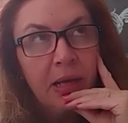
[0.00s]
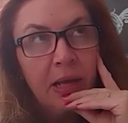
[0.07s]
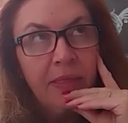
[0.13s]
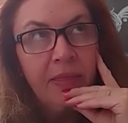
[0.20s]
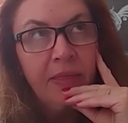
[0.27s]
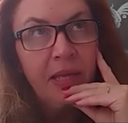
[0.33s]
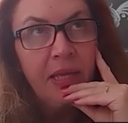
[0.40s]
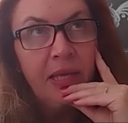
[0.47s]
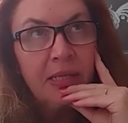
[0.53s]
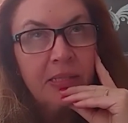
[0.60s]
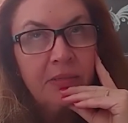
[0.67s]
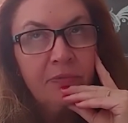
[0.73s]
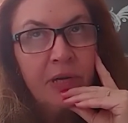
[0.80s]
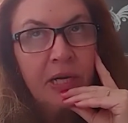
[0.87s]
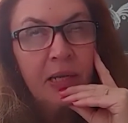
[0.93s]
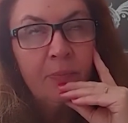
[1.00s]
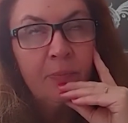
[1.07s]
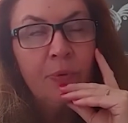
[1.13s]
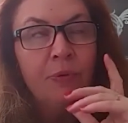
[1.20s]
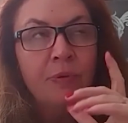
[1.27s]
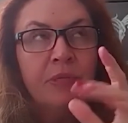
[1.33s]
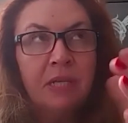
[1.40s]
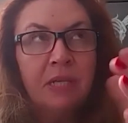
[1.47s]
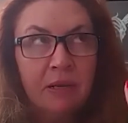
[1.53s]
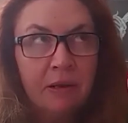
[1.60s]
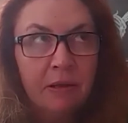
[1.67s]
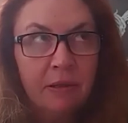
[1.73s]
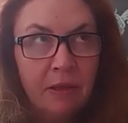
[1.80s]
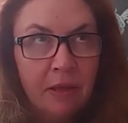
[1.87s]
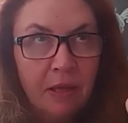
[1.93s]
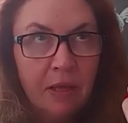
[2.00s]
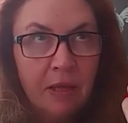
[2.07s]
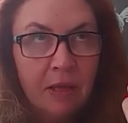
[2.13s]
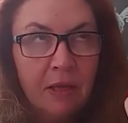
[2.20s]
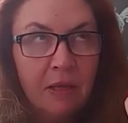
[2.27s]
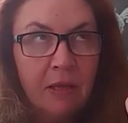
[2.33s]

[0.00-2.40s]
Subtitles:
think it's really important, and I think